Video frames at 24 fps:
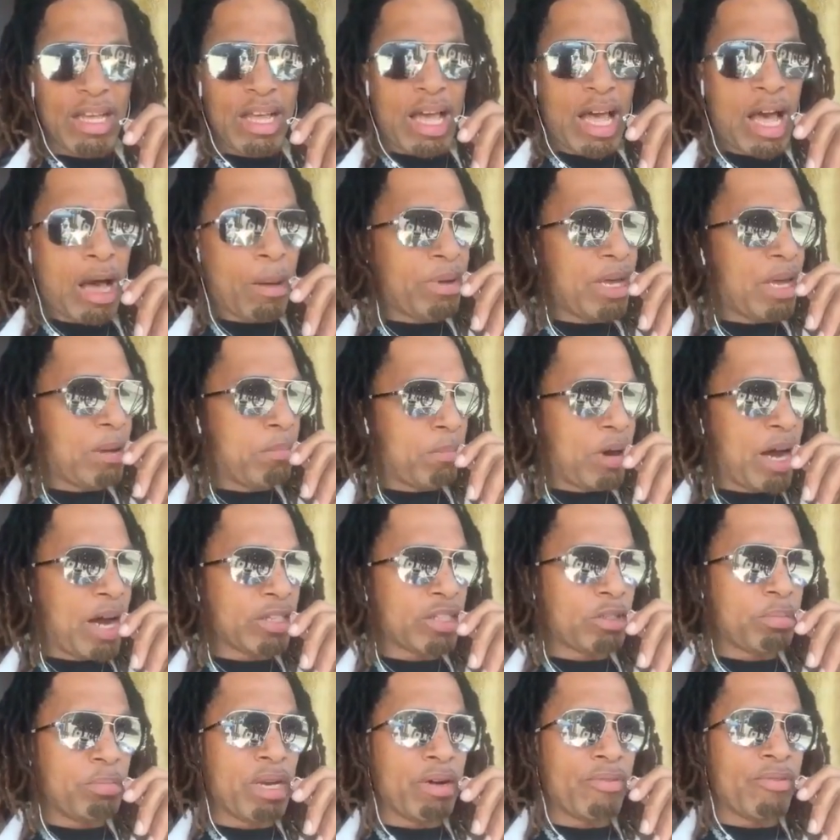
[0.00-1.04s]
I'll be at
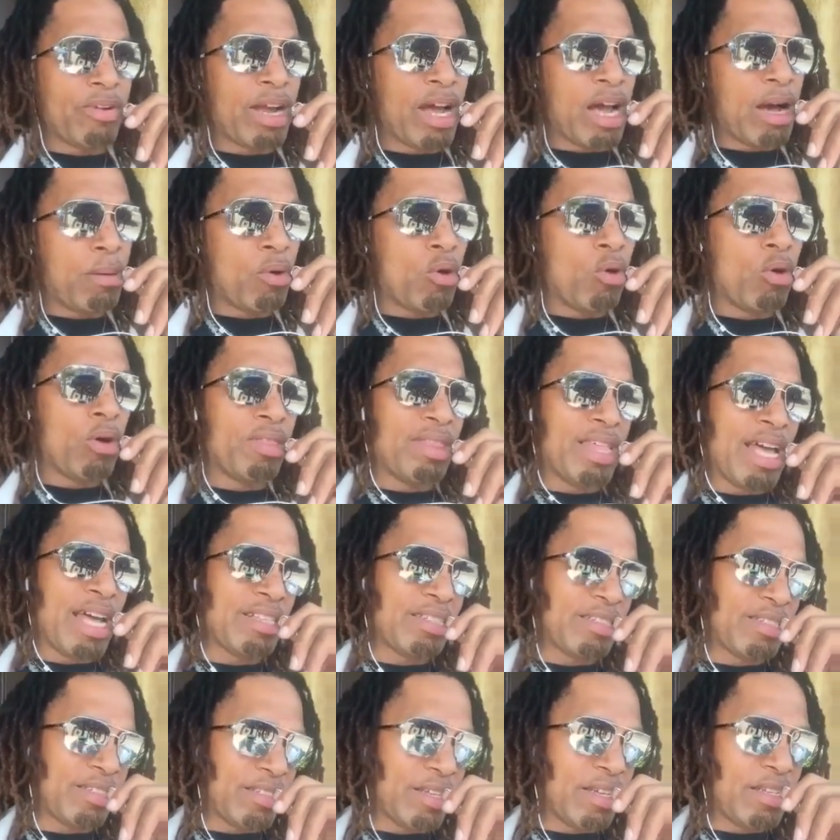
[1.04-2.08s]
Mas Miriam on that
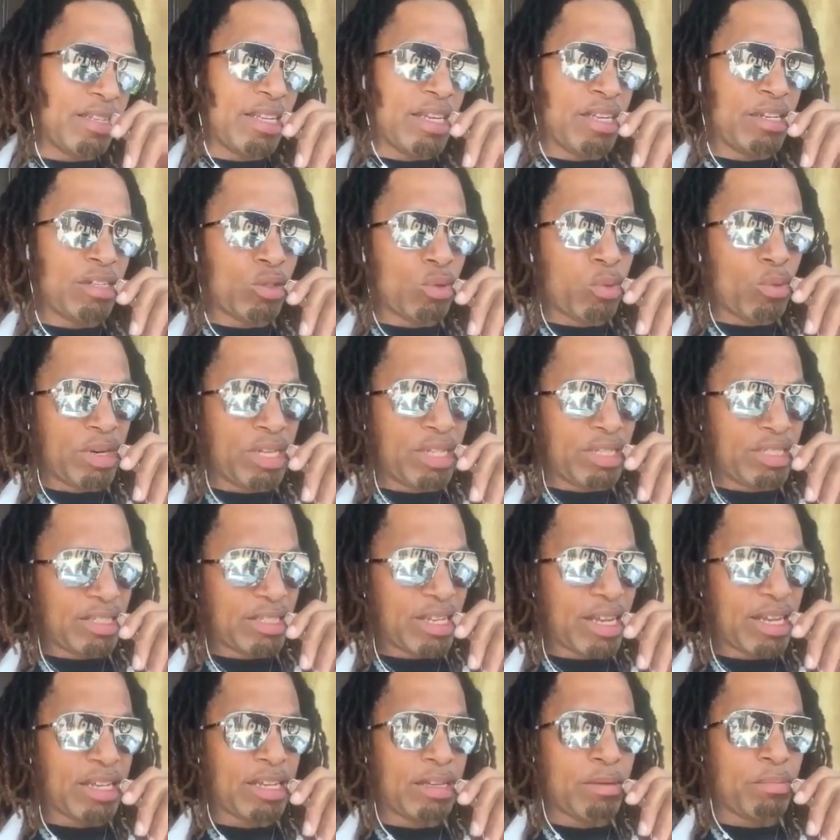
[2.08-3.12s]
Sunday, the
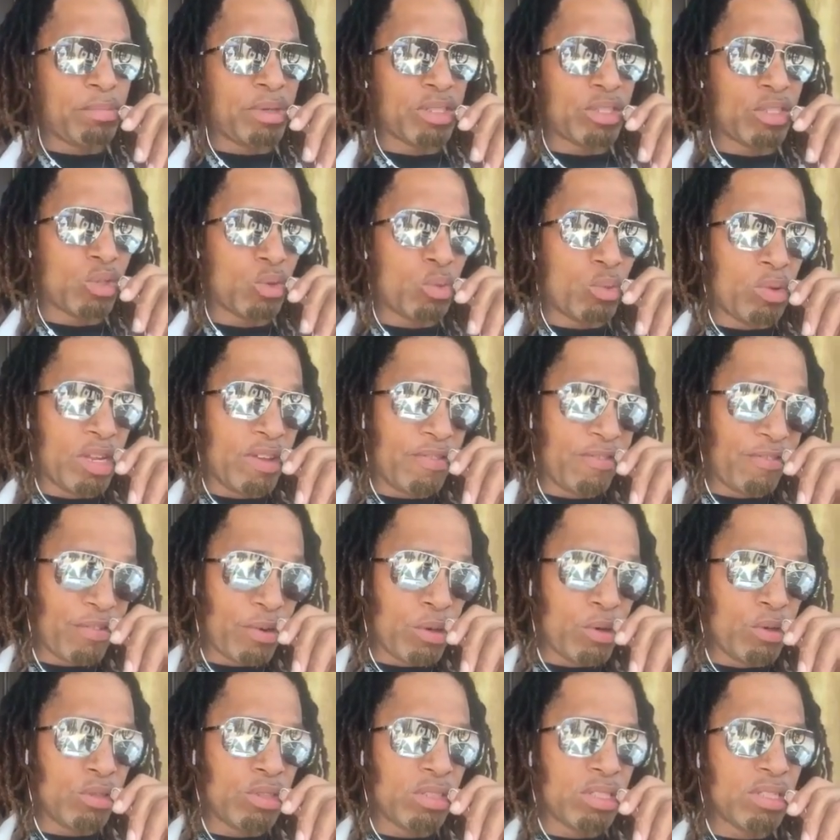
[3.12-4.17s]
22nd, but the
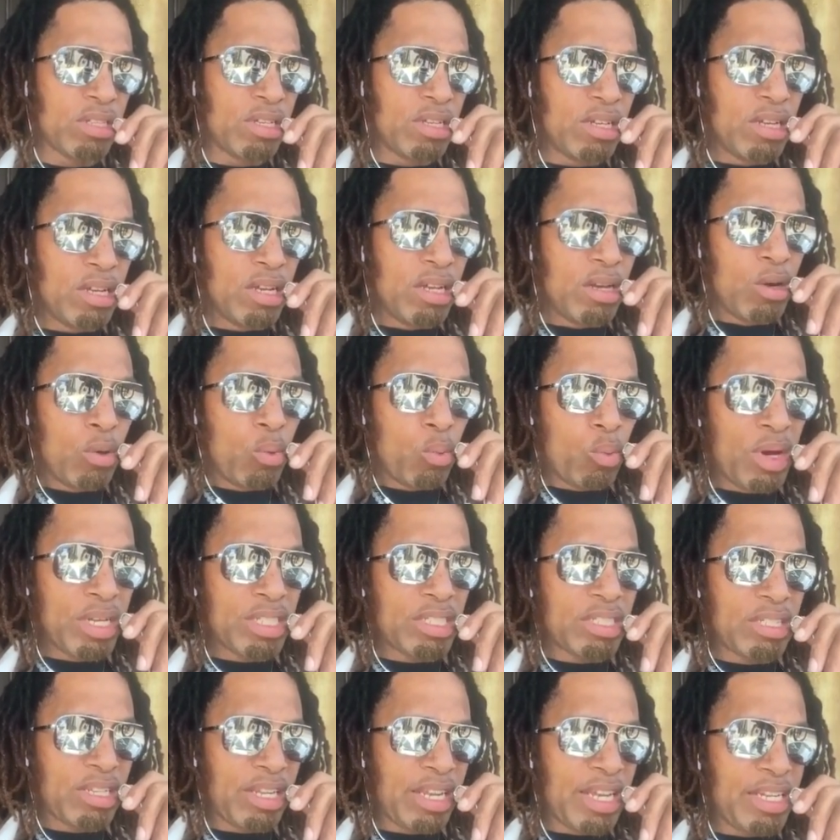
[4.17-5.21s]
21st,
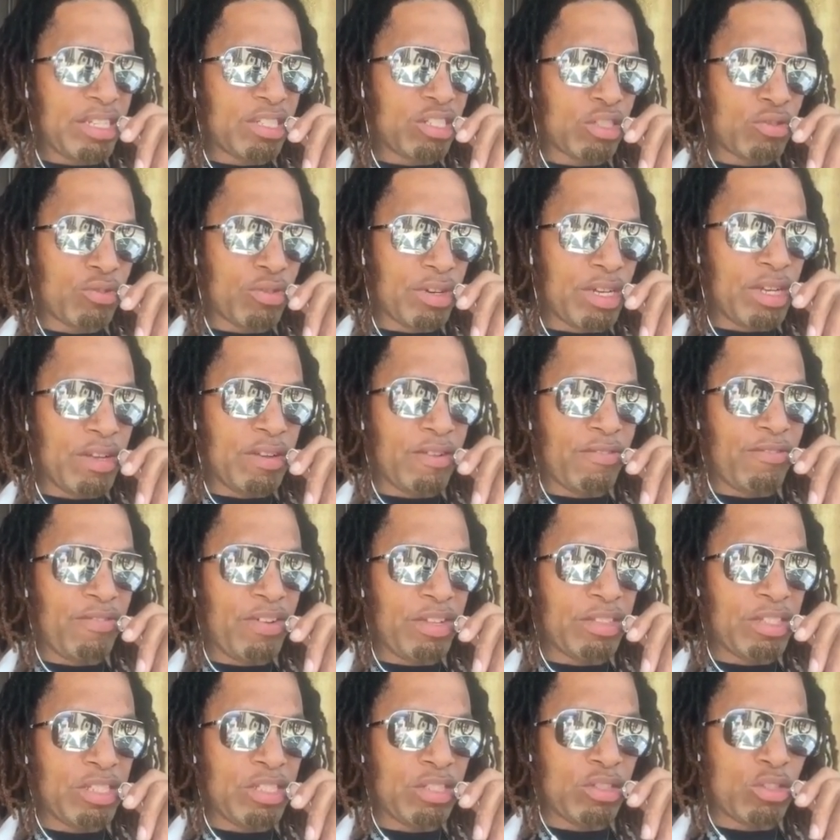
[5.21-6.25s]
West Lake Street,
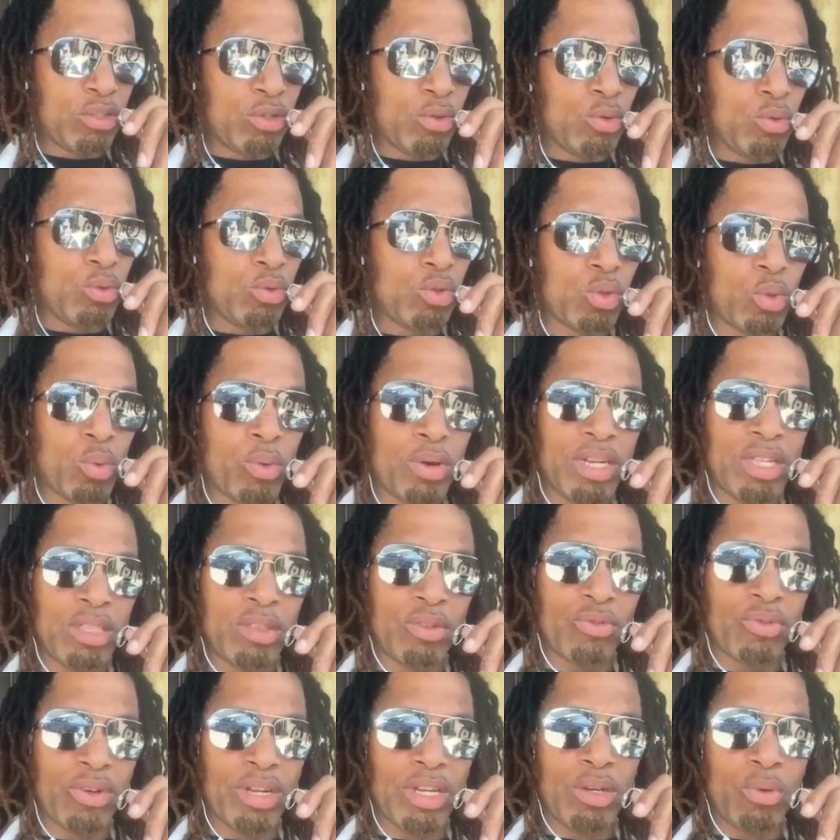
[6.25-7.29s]

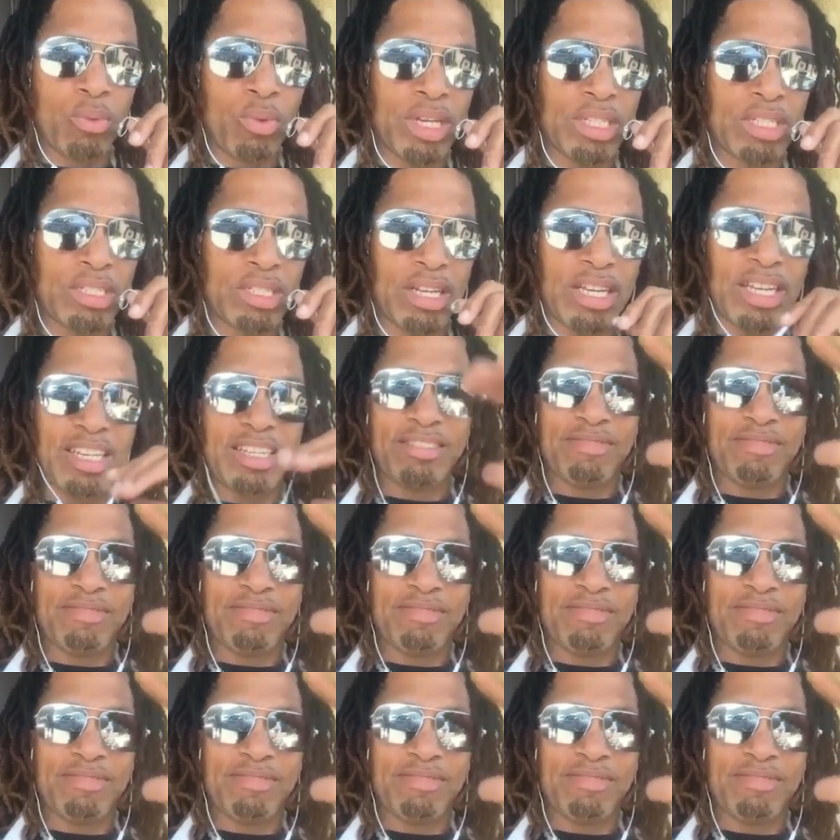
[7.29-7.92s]
5223 West Lake.